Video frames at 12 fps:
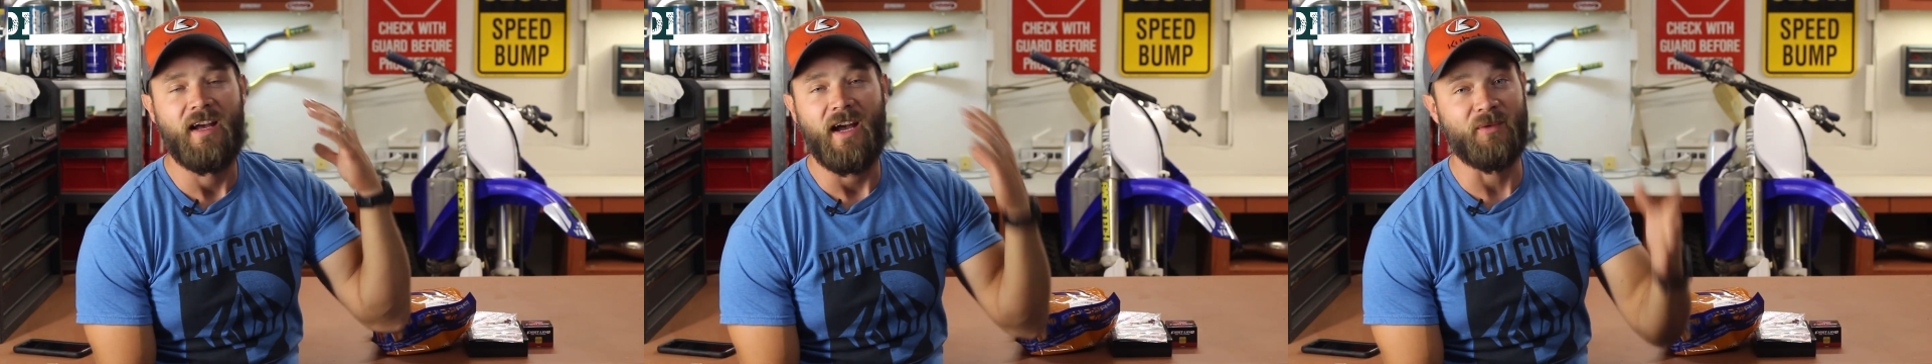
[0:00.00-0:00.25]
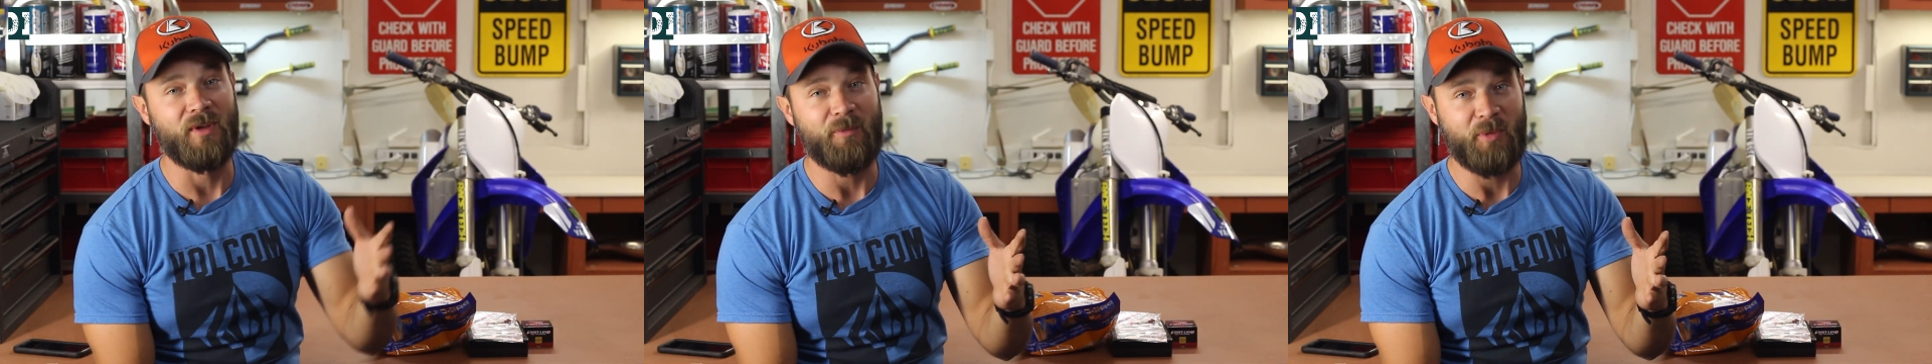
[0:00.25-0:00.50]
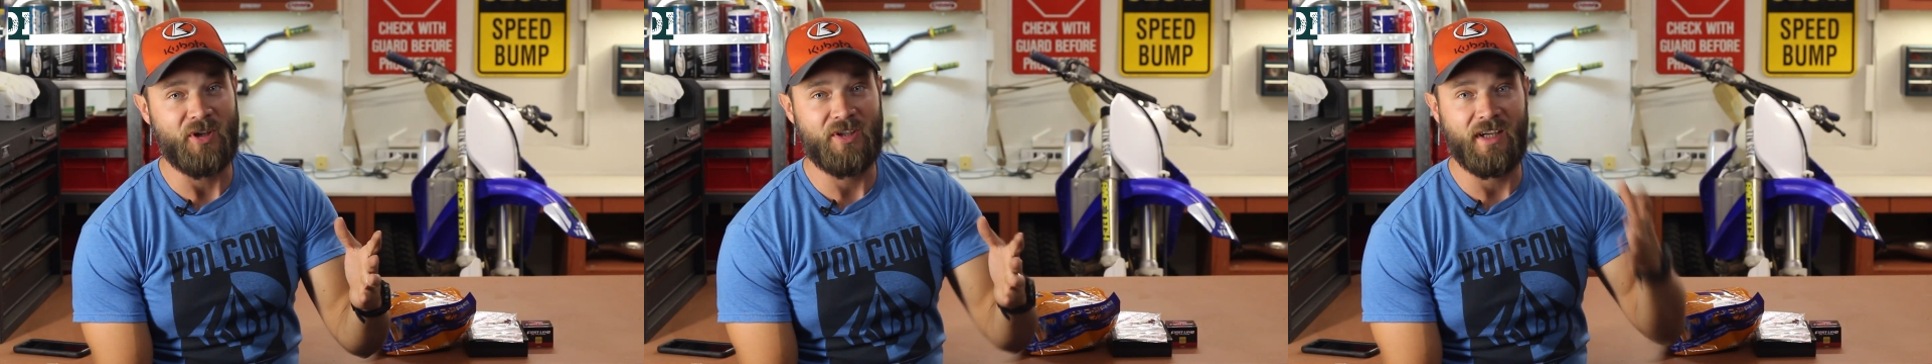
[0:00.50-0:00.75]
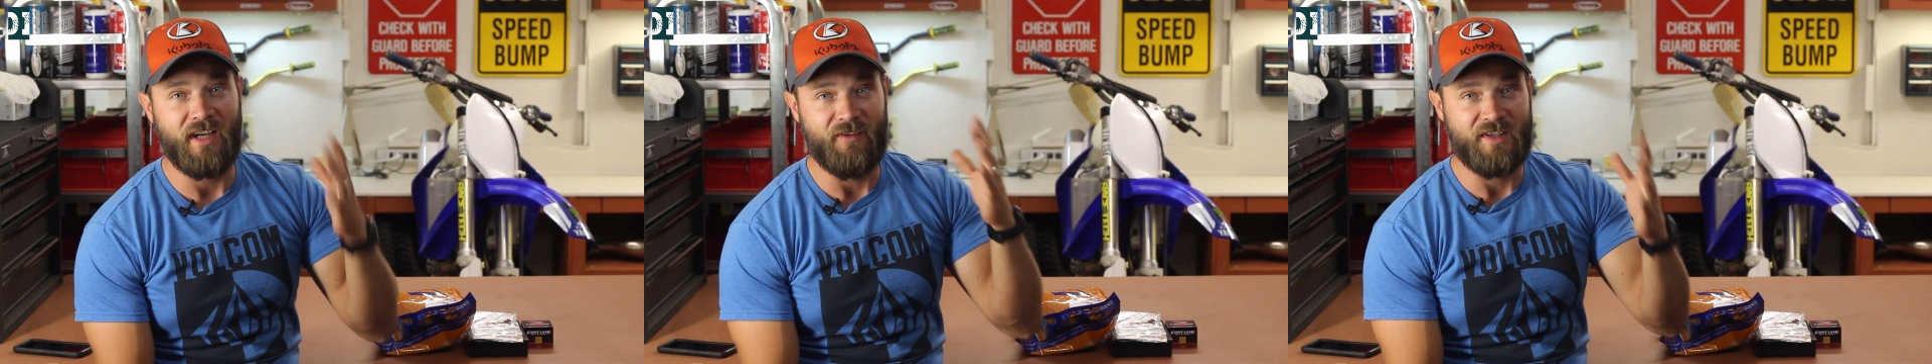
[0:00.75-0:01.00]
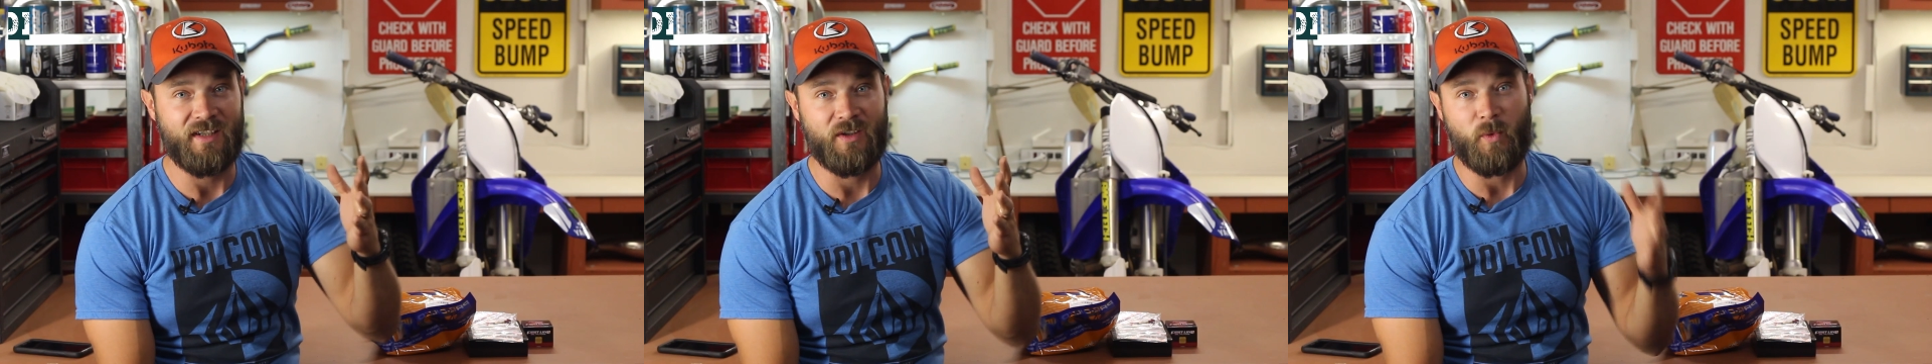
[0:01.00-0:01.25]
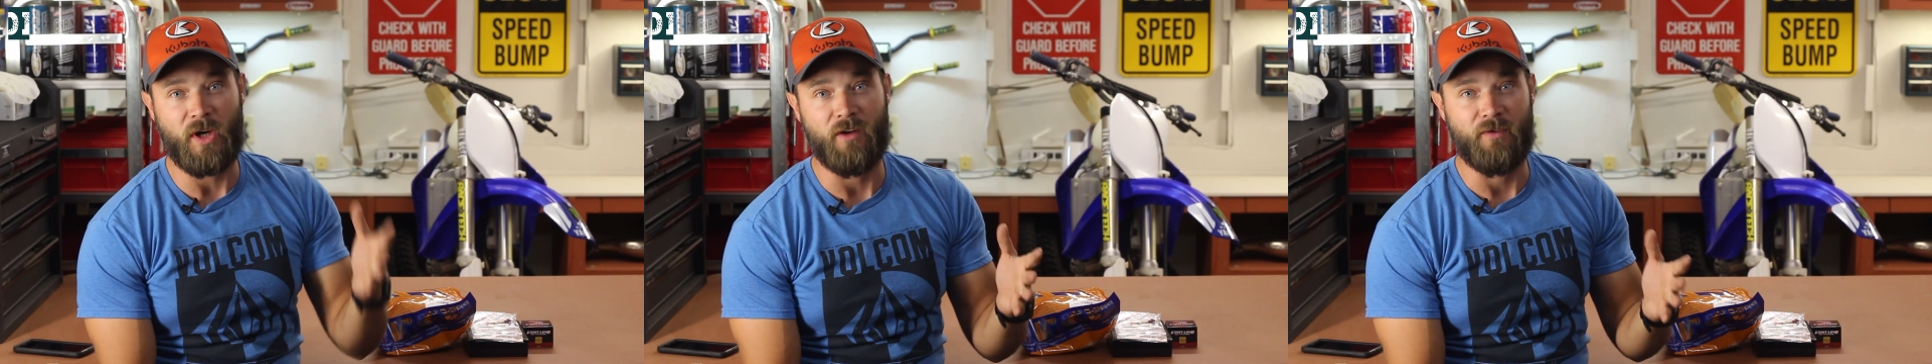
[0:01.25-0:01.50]
I really appreciate every
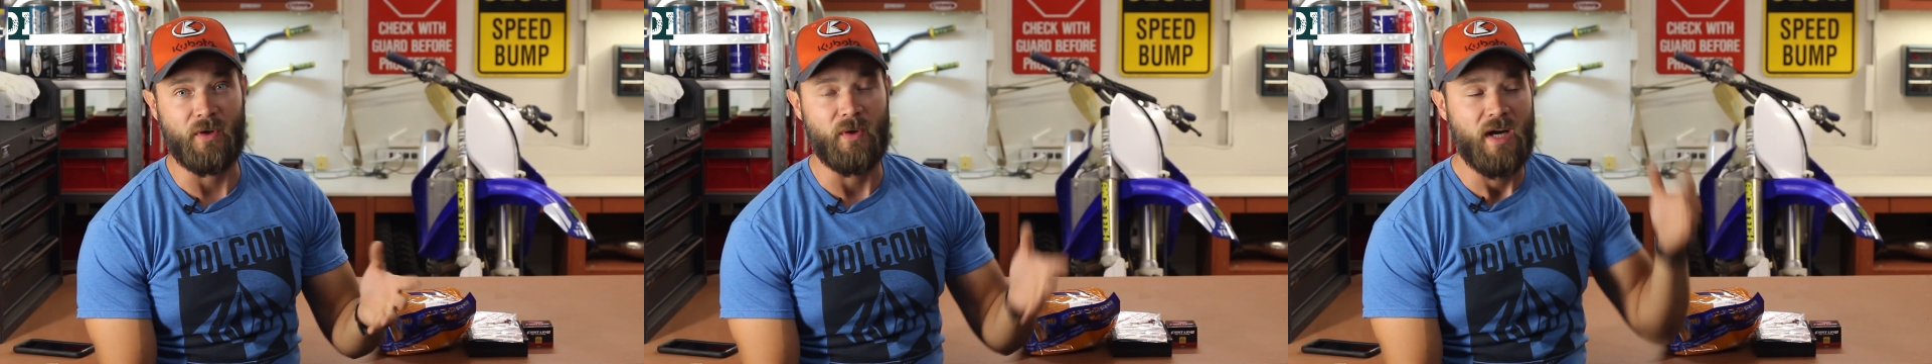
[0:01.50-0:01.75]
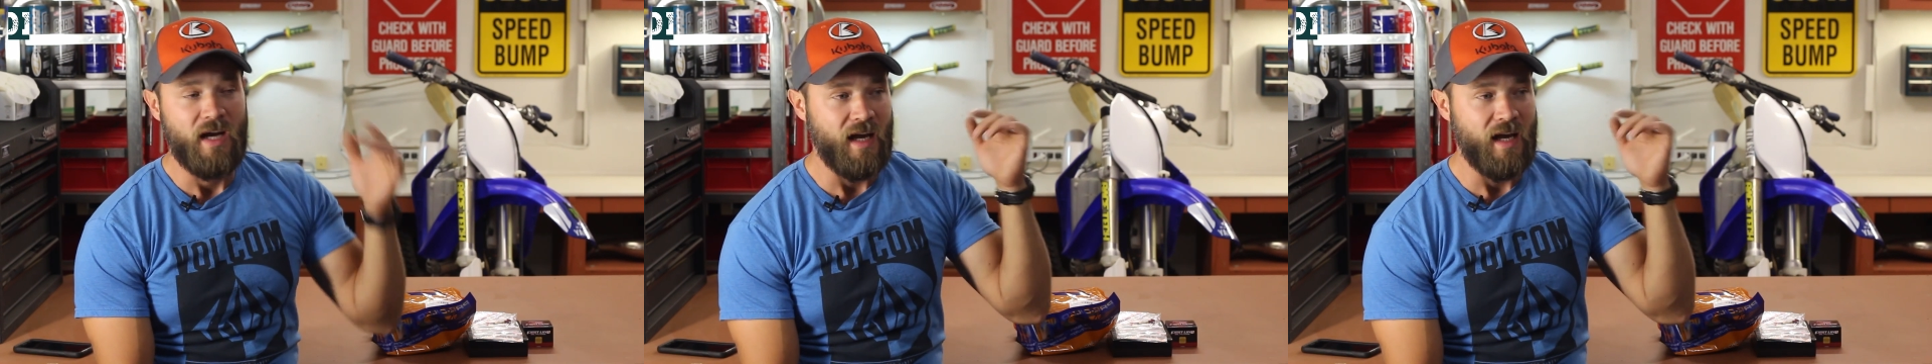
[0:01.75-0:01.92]
single one of you.